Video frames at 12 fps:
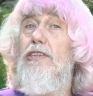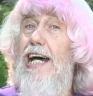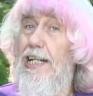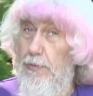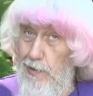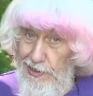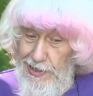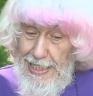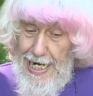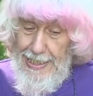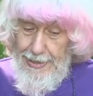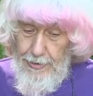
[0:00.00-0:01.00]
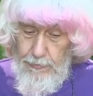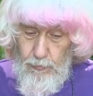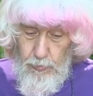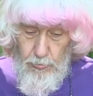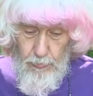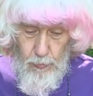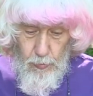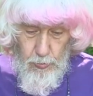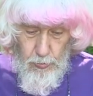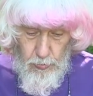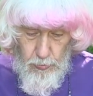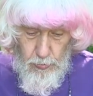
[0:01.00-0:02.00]
that was
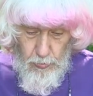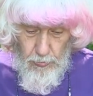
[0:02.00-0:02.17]
that.